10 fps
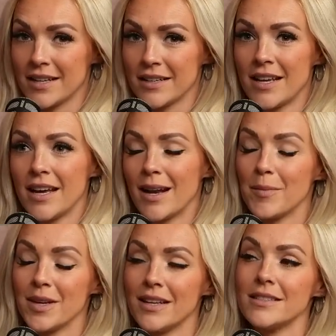And I'm
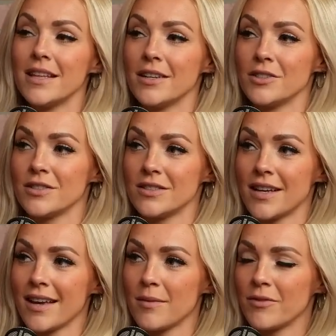going to get into that in just a
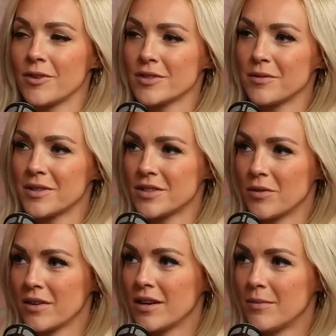second. But first, I want to start
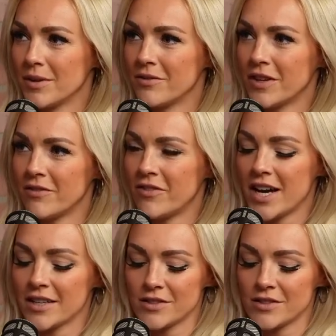with a couple of fun facts.